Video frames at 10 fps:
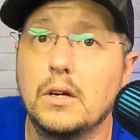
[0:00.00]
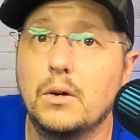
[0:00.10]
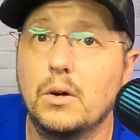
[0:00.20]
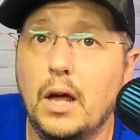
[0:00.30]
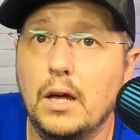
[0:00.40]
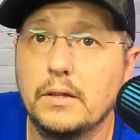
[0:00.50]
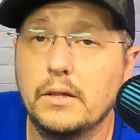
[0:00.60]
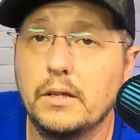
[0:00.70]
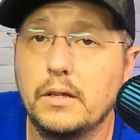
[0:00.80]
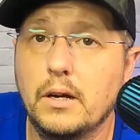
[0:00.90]
and
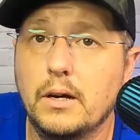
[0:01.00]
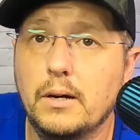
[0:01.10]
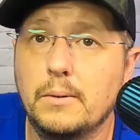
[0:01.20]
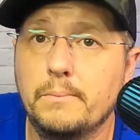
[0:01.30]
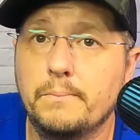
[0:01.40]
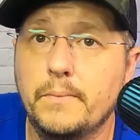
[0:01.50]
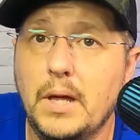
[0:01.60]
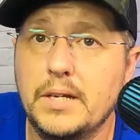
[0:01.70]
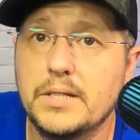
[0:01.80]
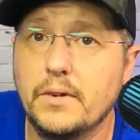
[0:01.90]
the
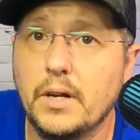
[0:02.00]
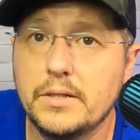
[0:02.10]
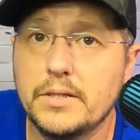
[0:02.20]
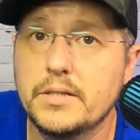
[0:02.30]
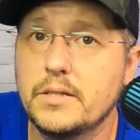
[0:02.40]
A7S